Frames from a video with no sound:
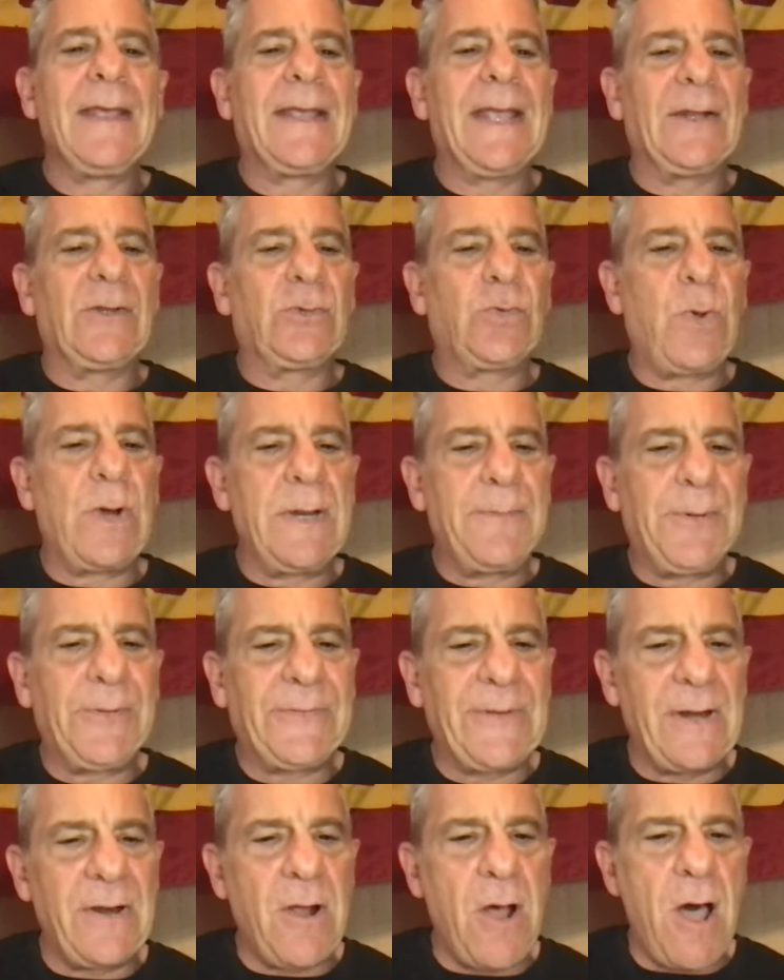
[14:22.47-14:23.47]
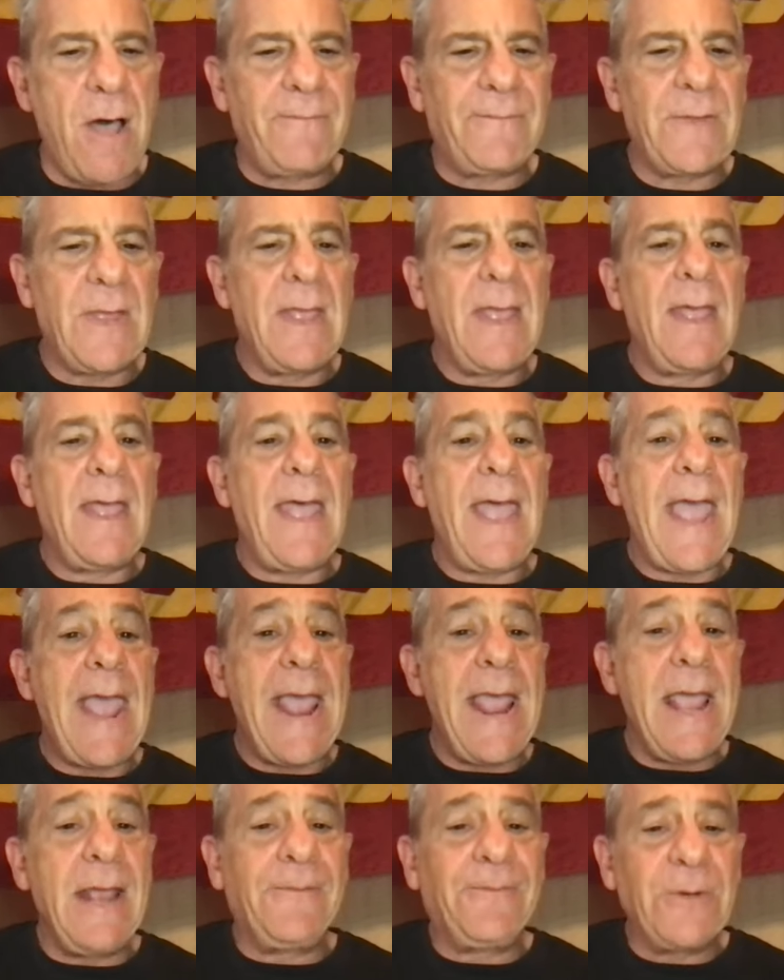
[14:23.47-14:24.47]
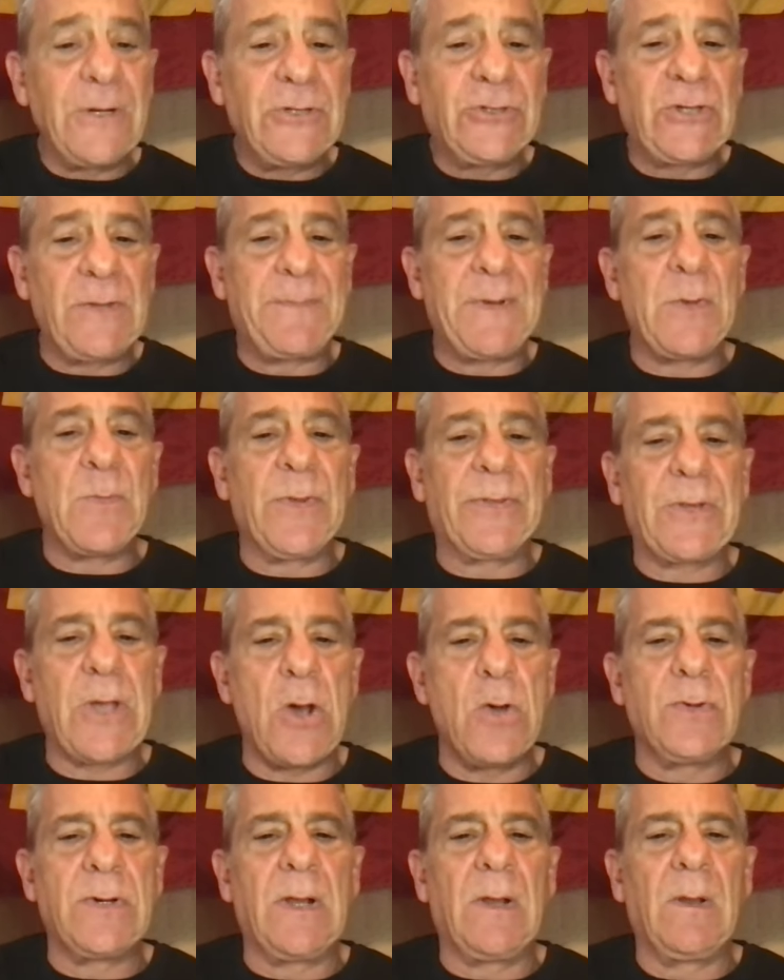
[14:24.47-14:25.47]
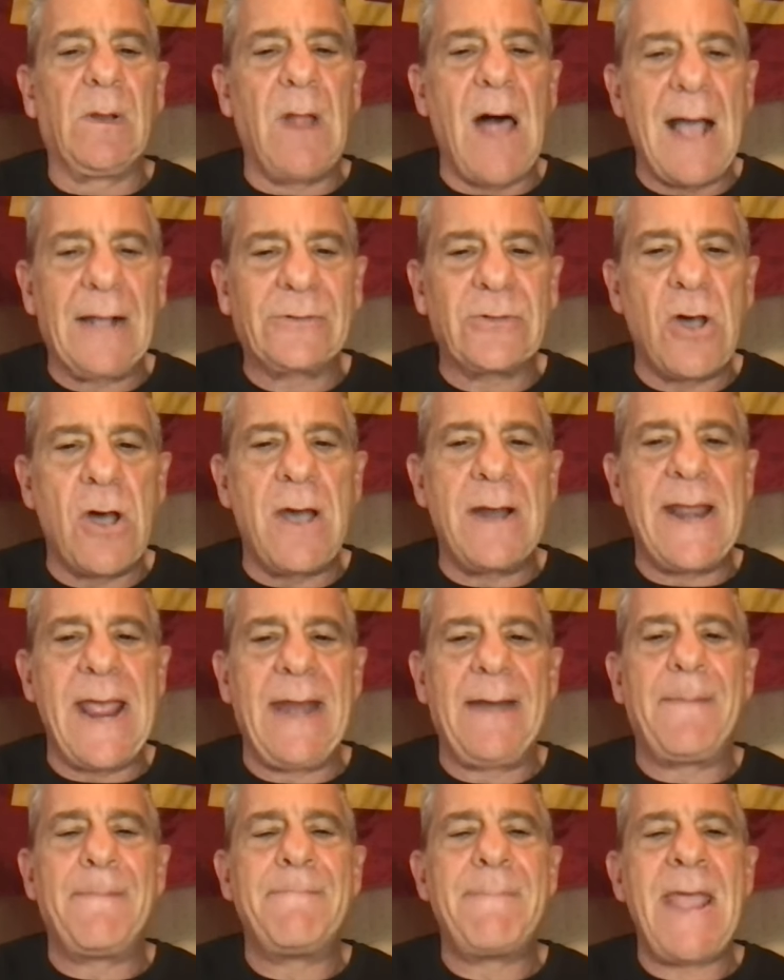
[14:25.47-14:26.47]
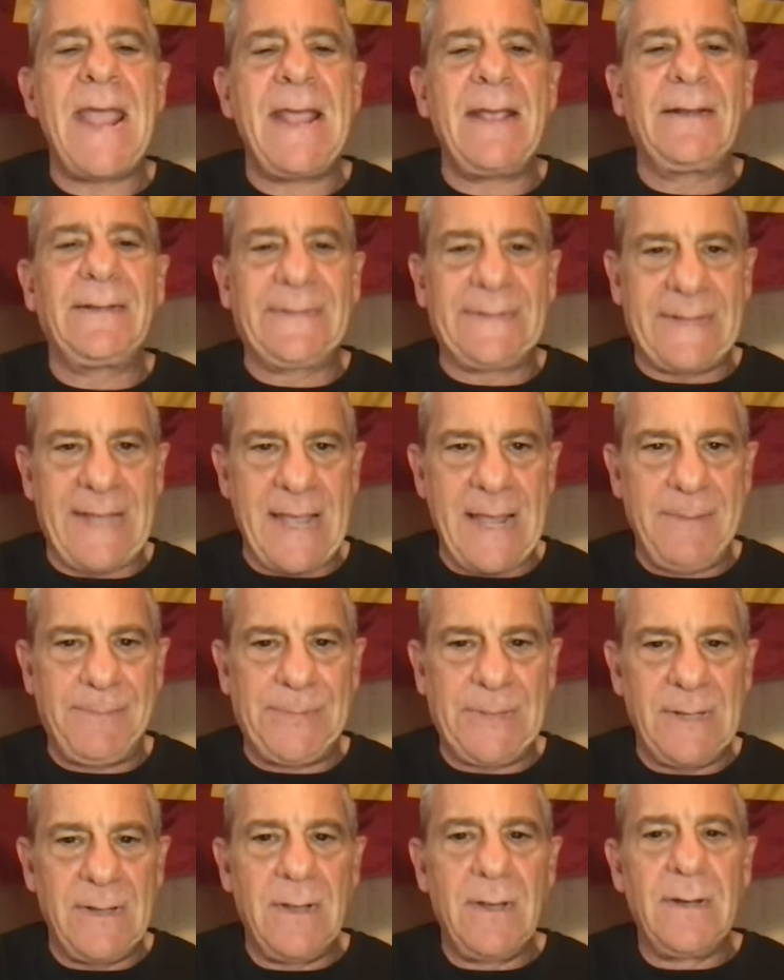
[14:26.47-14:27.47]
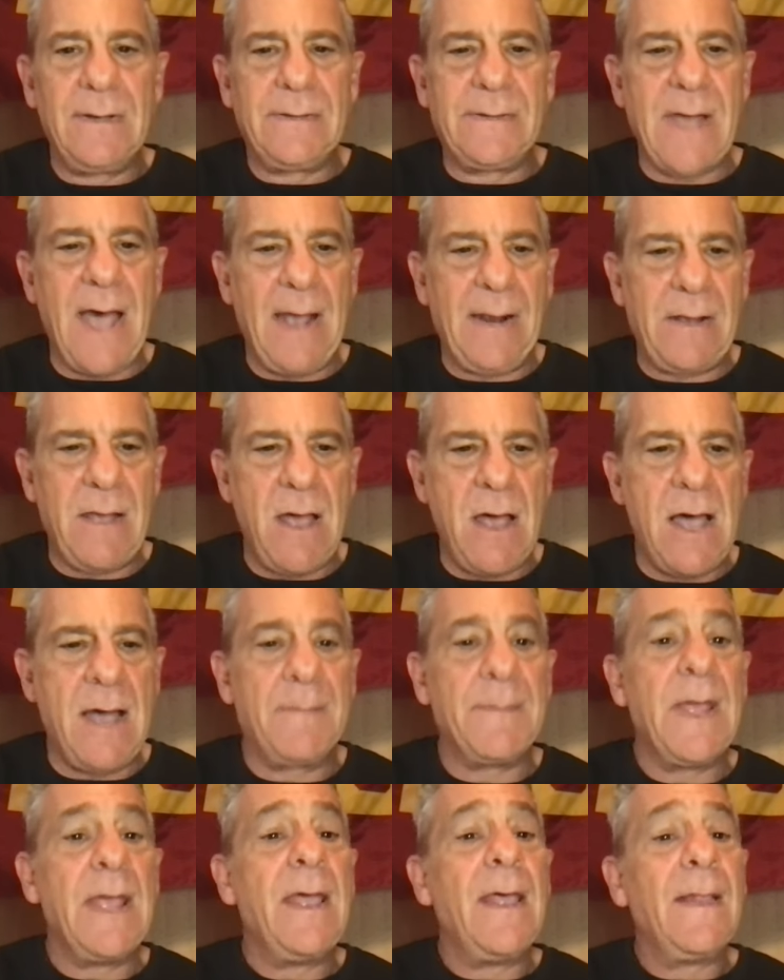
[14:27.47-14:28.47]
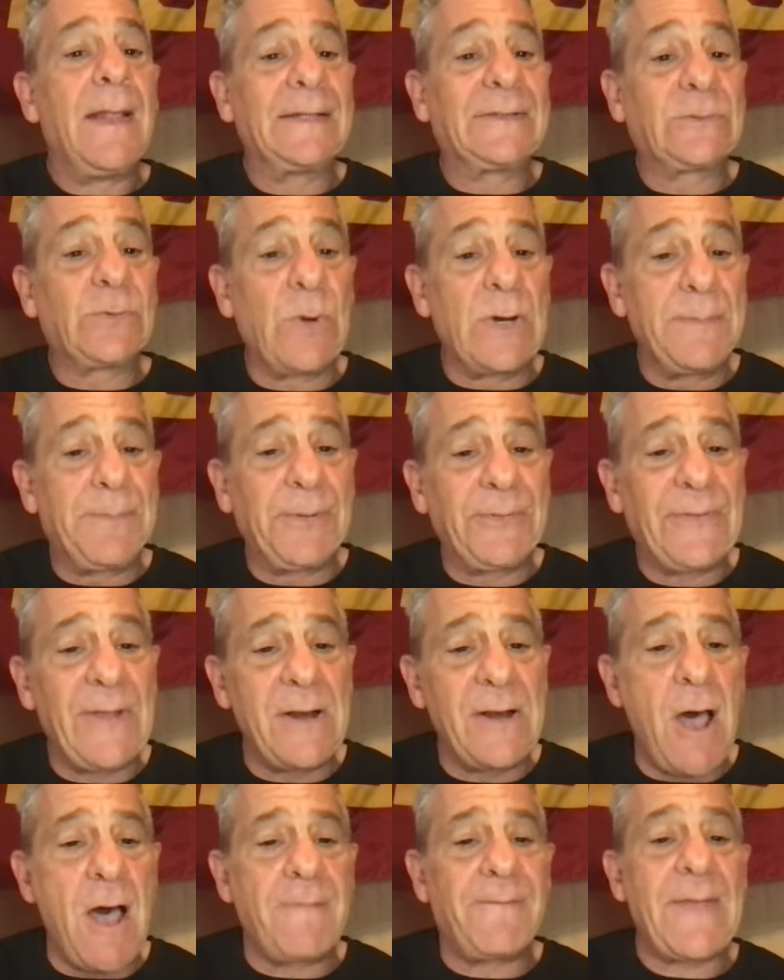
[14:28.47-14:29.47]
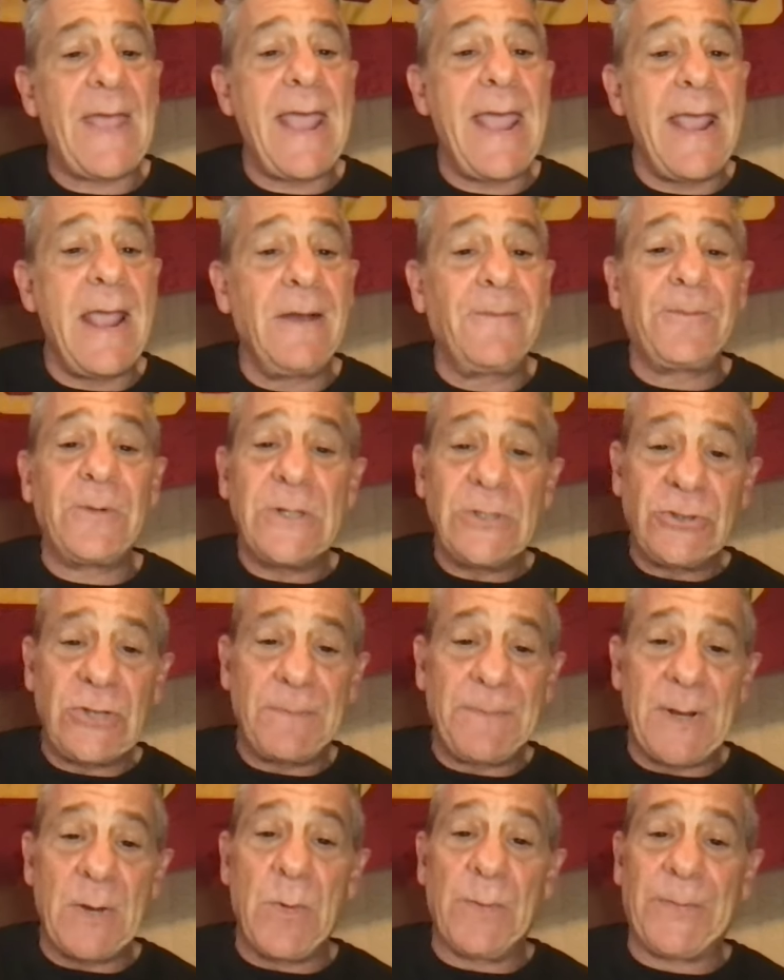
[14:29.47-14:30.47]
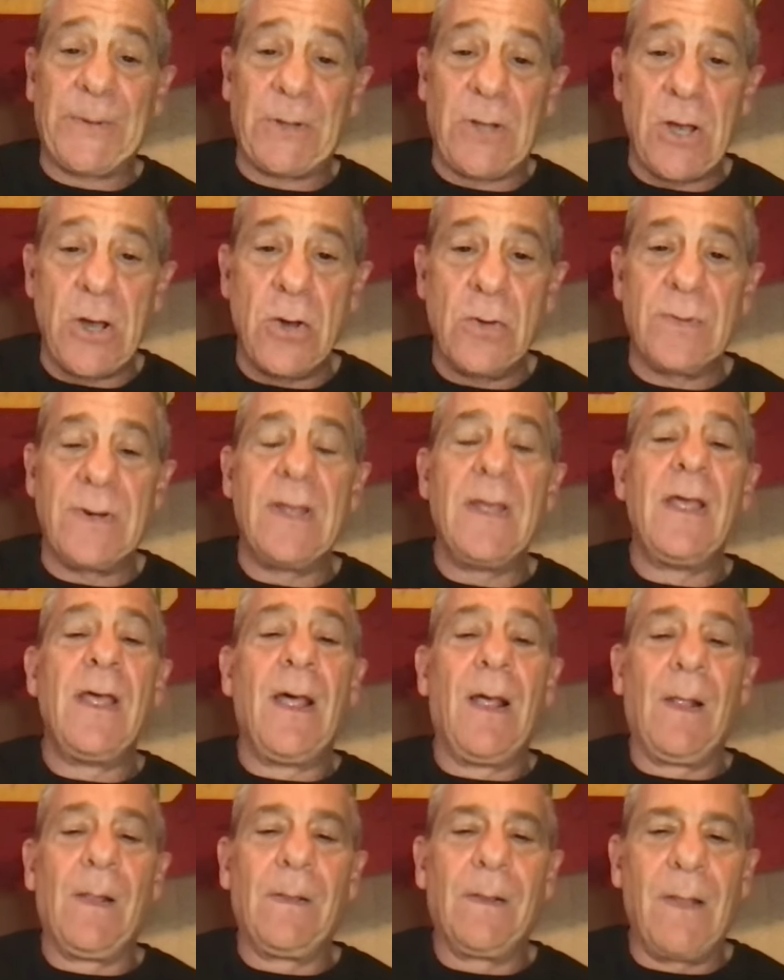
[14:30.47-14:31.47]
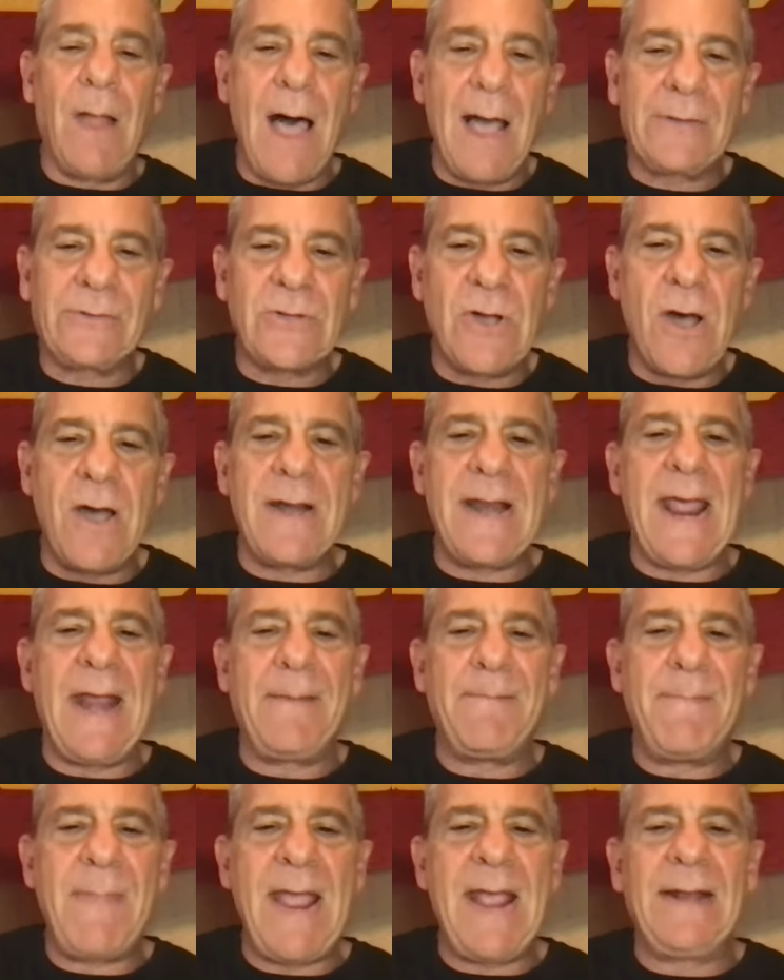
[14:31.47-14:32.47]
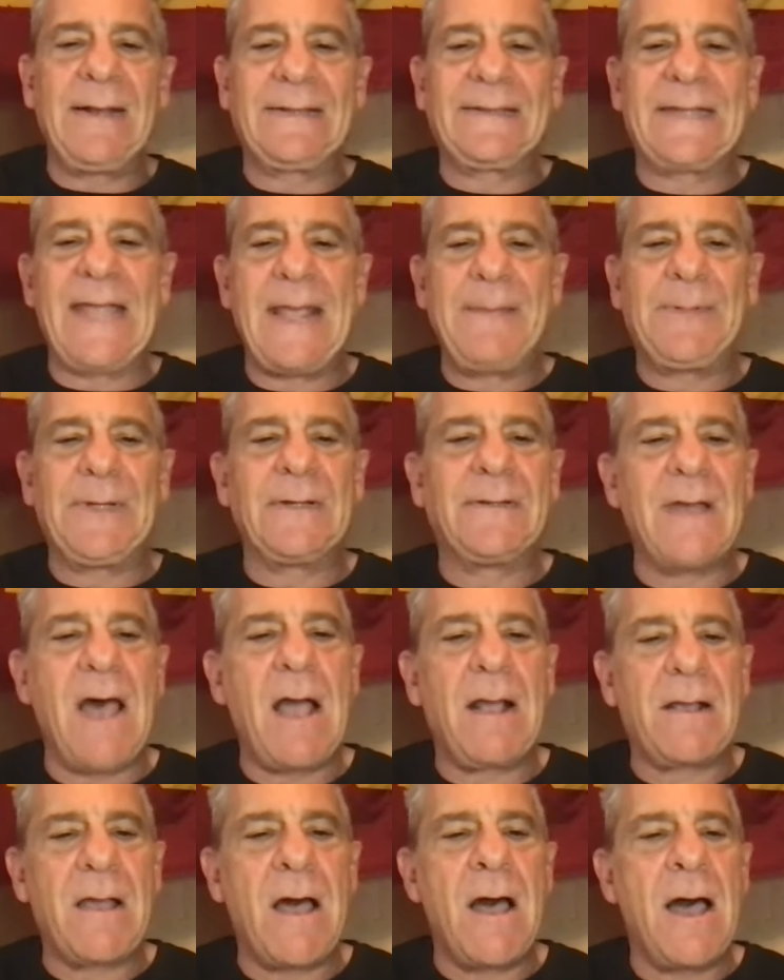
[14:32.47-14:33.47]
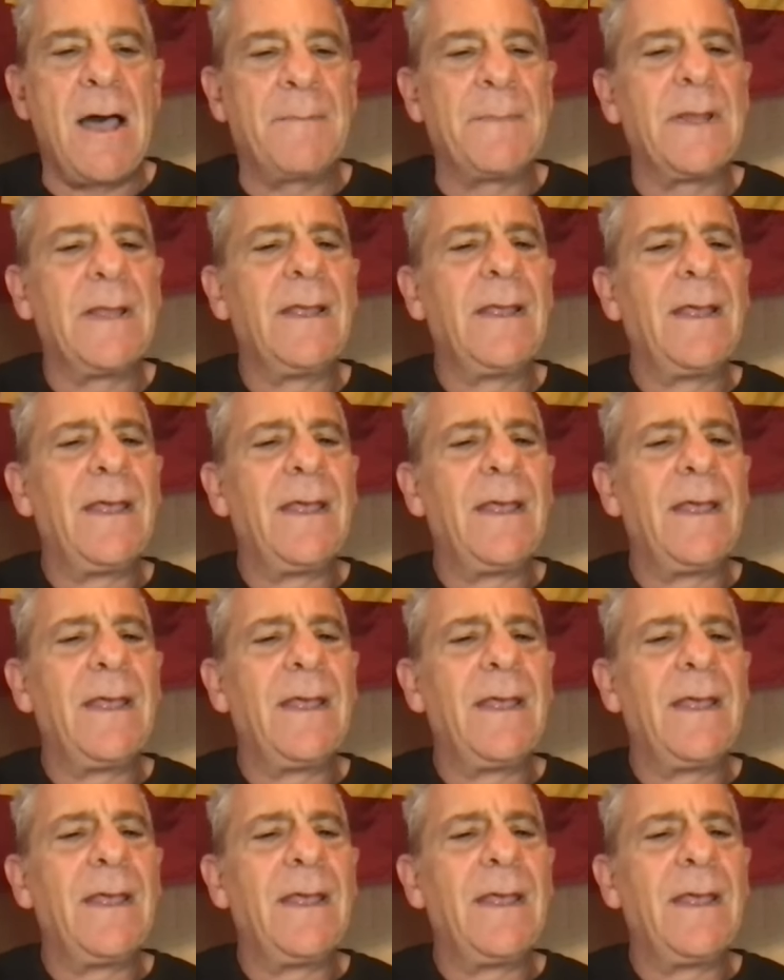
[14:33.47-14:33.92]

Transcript: Get 20% off and free shipping with code locked on at manscaped.com. That's 20% off and free shipping with the code locked on at manscaped.com.